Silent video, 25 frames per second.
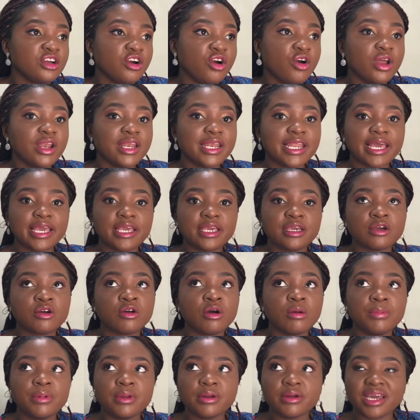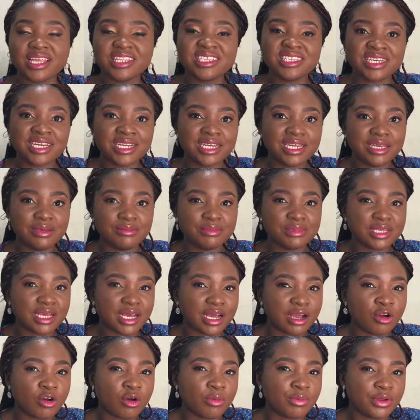unlike copyright claims
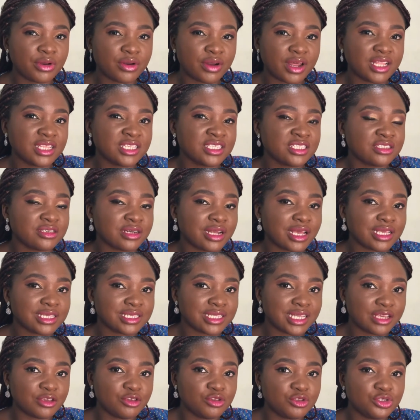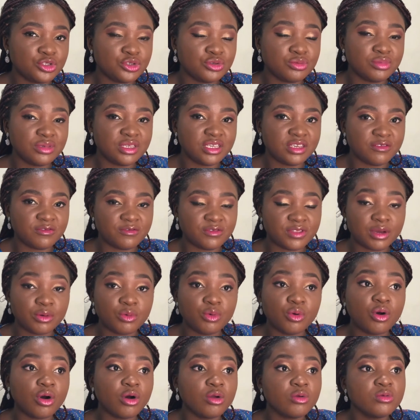and copyright strikes that YouTube give, they
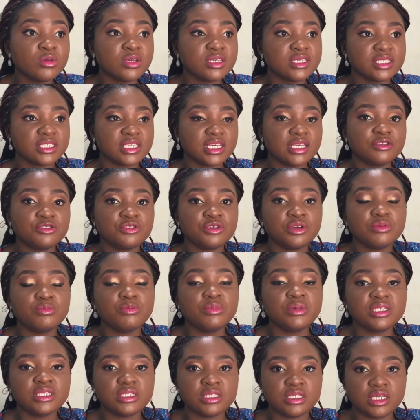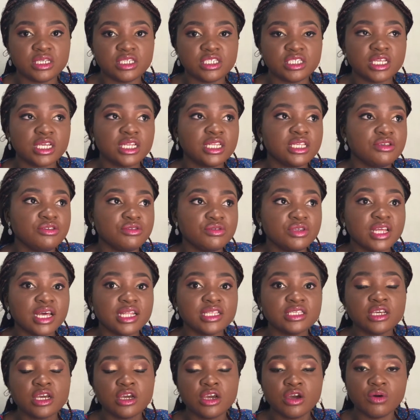will always send you a message telling you
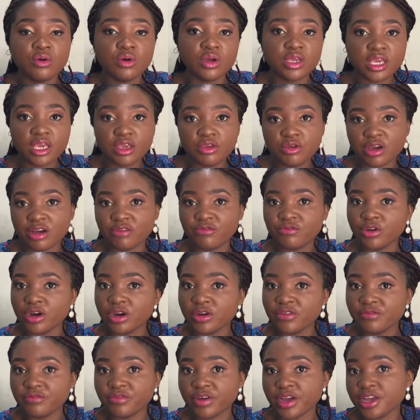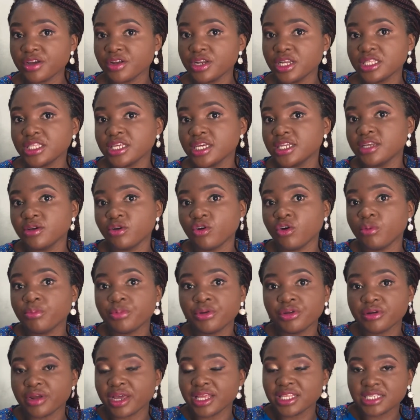that, okay, you have violated the
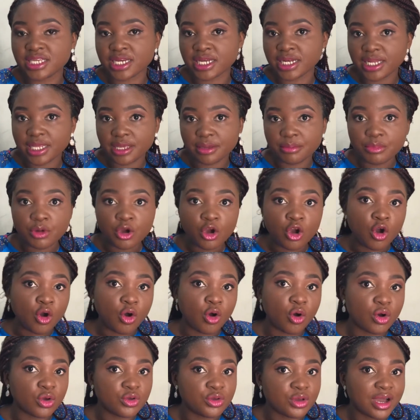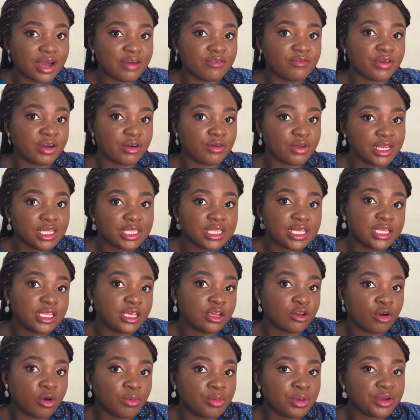copyright claim or you have violated
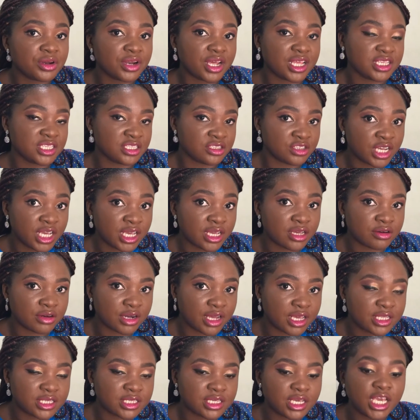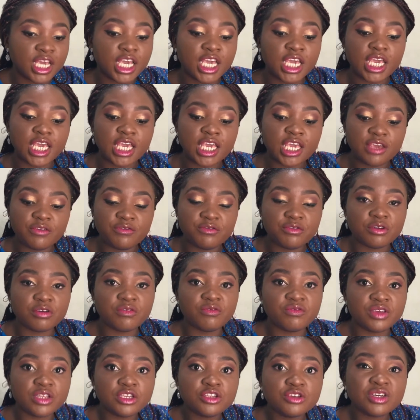the copyright strike, right? If
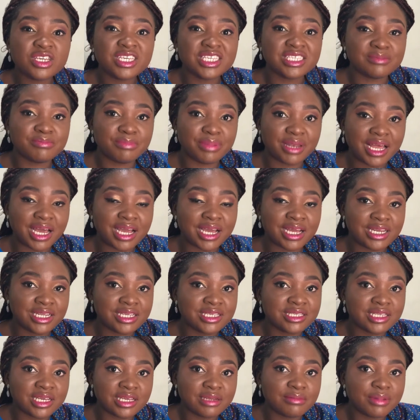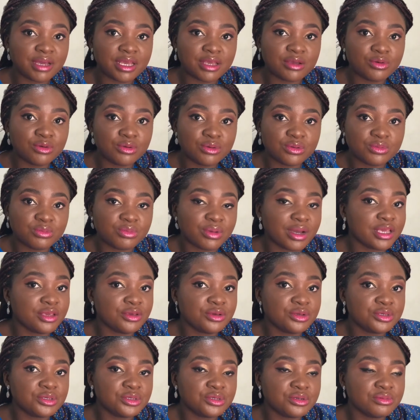your video is blacklisted by
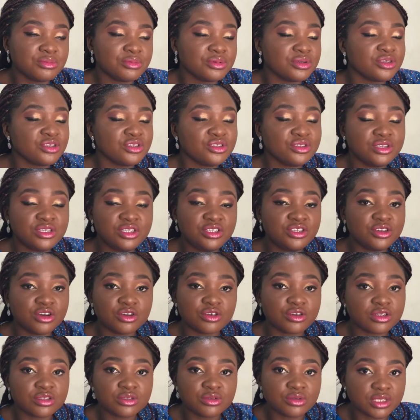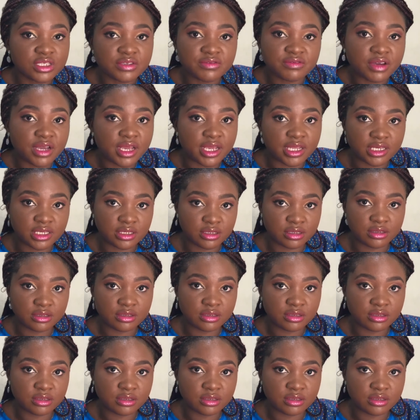YouTube, you're not notified.